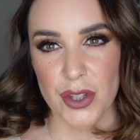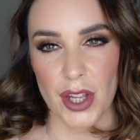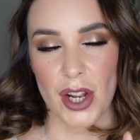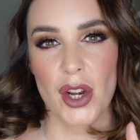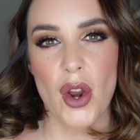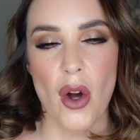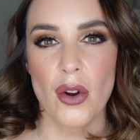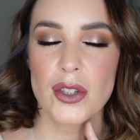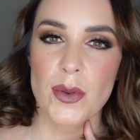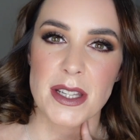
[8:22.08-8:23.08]
the
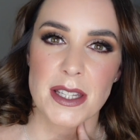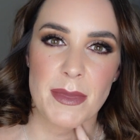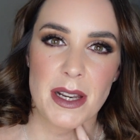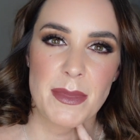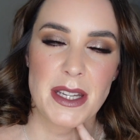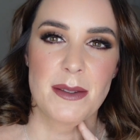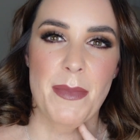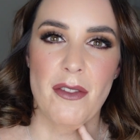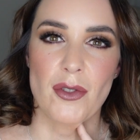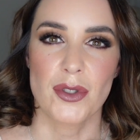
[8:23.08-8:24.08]
long 20mm
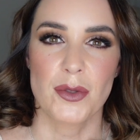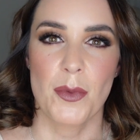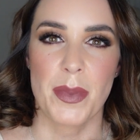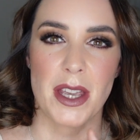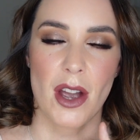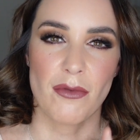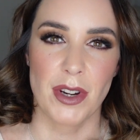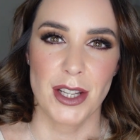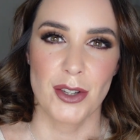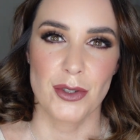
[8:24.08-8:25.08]
barrels will be a
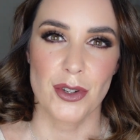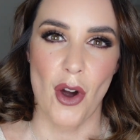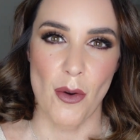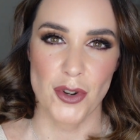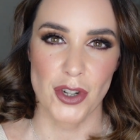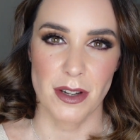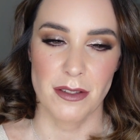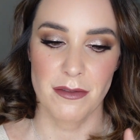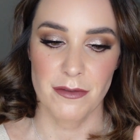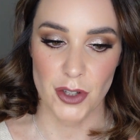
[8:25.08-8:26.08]
really good
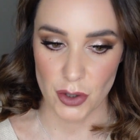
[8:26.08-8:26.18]
option for